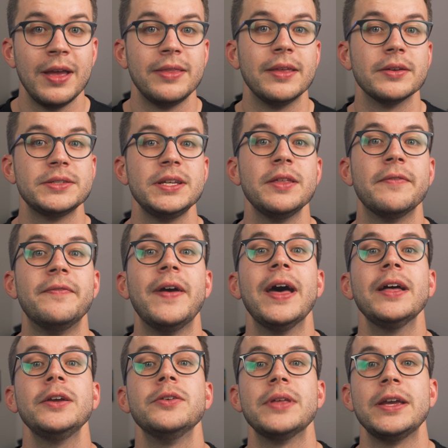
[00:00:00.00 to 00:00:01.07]
They'll see the
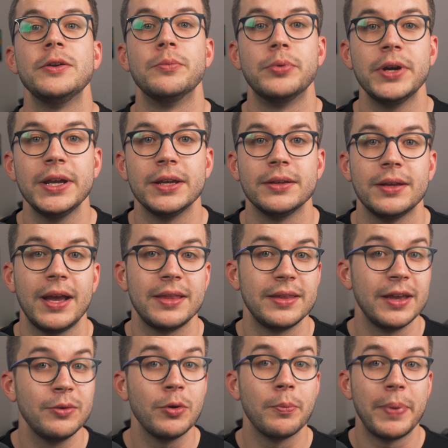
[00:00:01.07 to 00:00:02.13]
value that you bring and
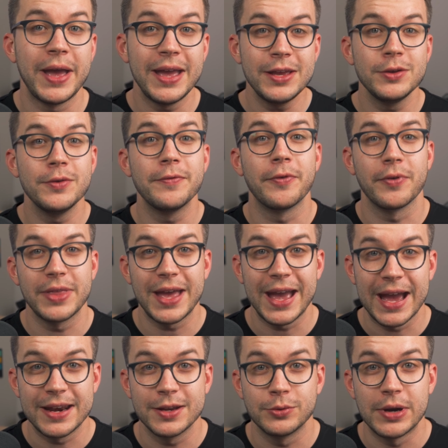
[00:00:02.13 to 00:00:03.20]
they will pay you for that
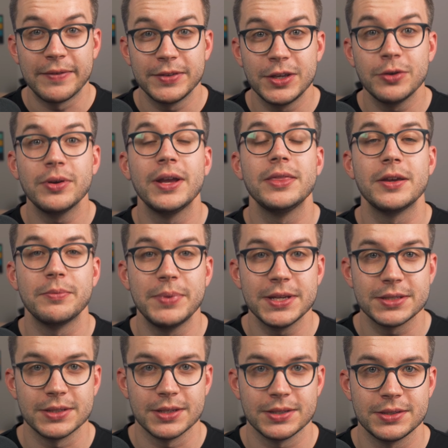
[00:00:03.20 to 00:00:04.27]
added revenue in their
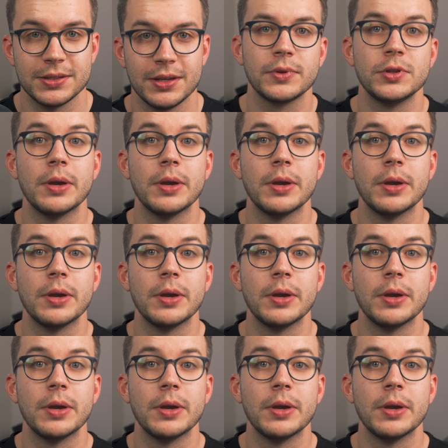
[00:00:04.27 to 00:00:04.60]
business.